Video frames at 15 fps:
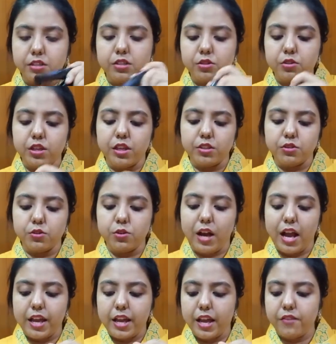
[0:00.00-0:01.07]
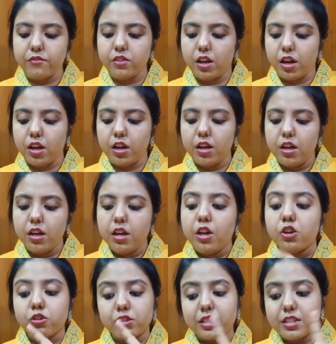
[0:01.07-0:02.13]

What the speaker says: Okay, so I have the, no,